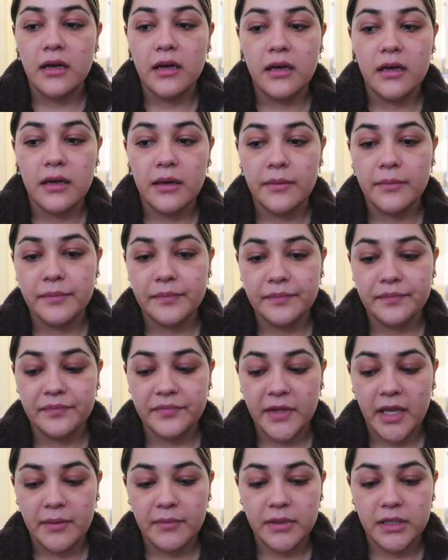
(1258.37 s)
Um,
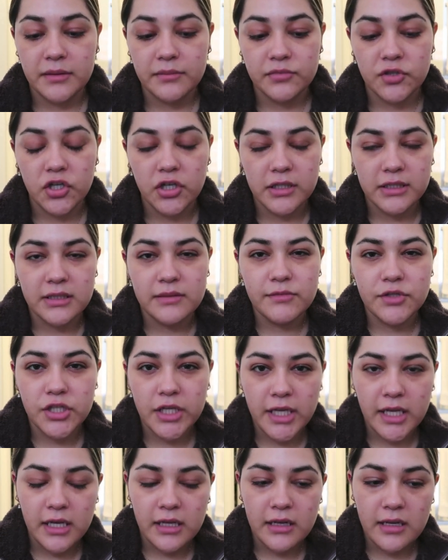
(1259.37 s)
I'm gonna cook some
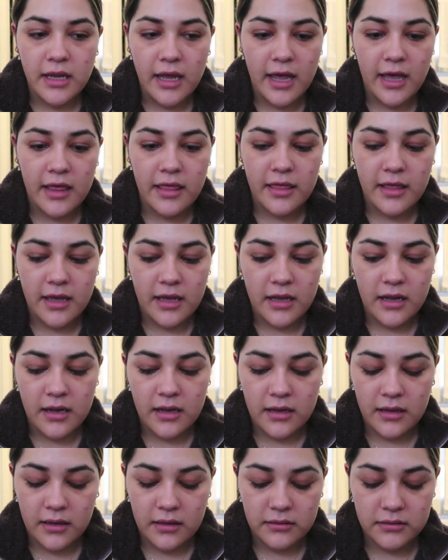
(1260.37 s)
chicken and
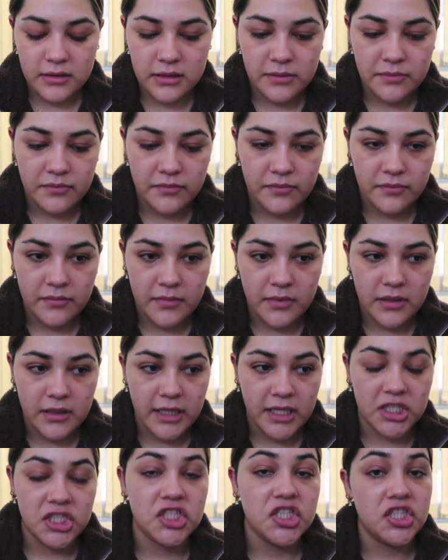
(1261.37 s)
then some,
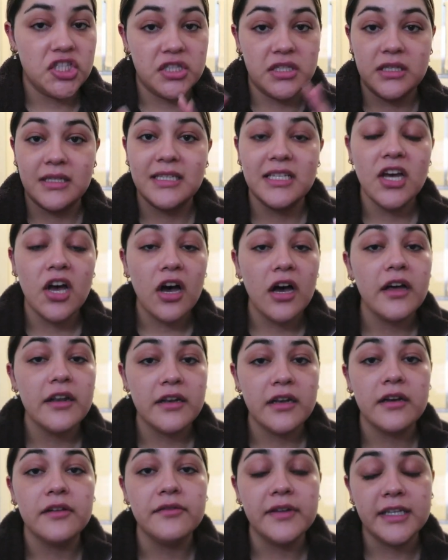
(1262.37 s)
like just a
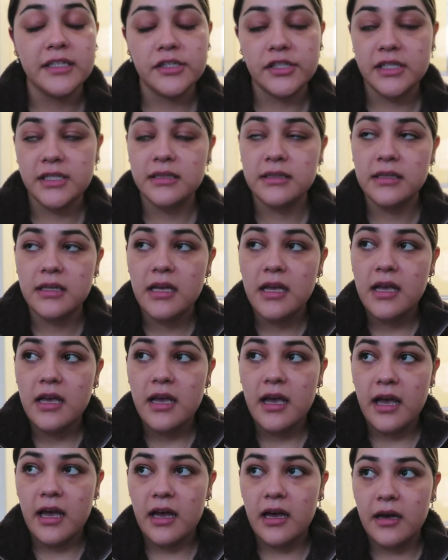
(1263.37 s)
ton of veggies.
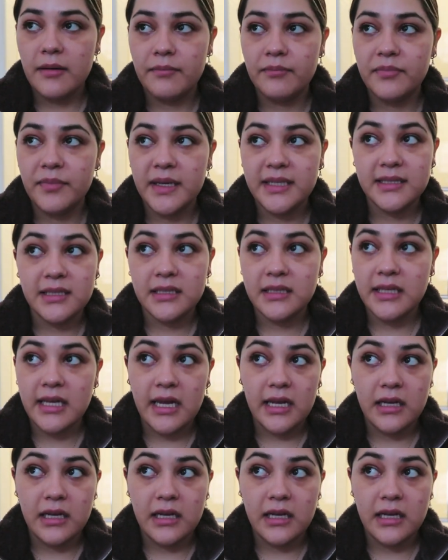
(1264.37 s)
Um, basically